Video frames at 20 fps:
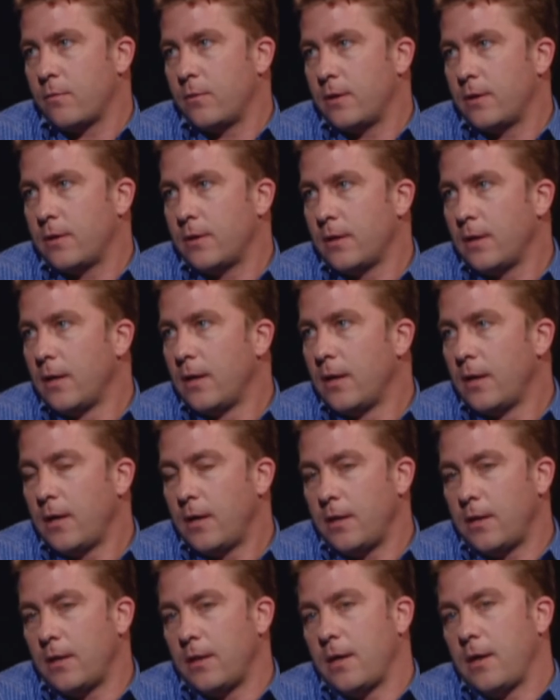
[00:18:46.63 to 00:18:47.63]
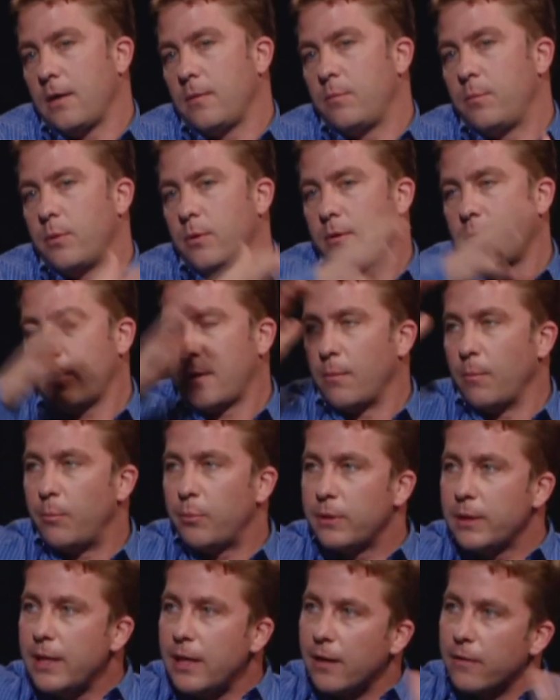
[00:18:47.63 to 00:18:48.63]
was, and then they had built a
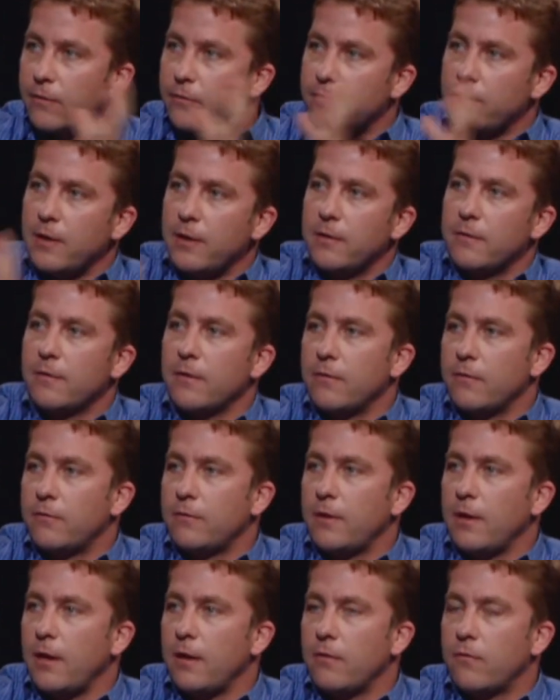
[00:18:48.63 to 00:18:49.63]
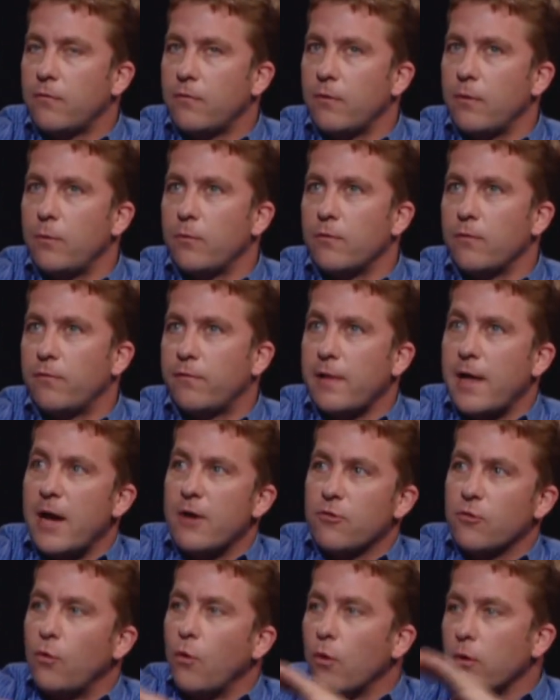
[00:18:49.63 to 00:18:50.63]
complete other set on this other stage for, it was a Flash
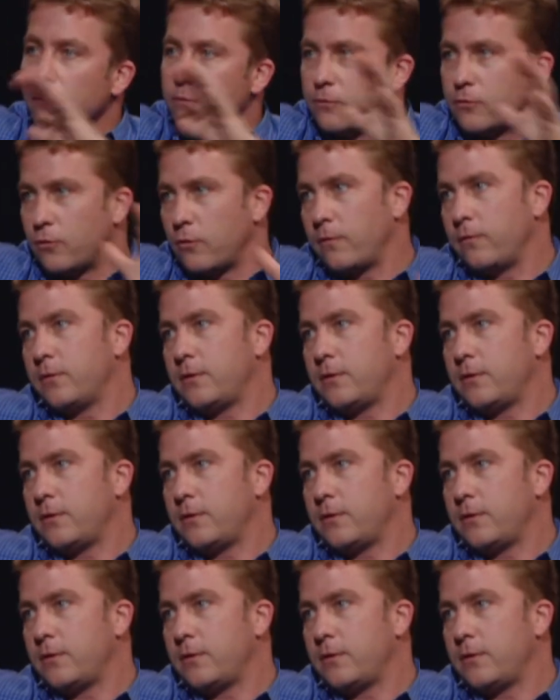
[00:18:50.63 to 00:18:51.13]
Gordon sort of a